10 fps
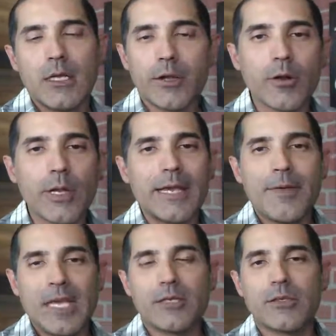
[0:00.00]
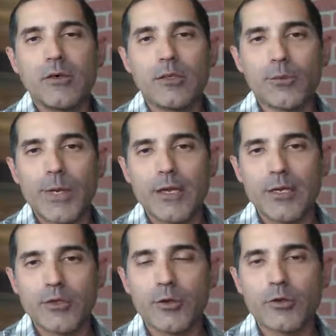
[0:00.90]
Literally, as soon as
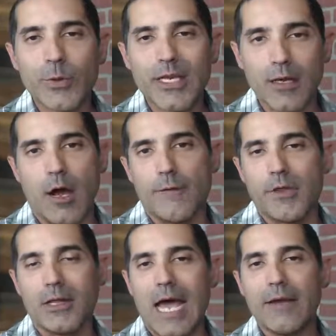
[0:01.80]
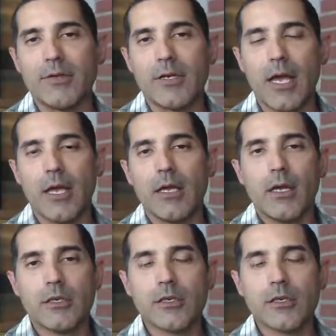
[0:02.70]
we get off the live today,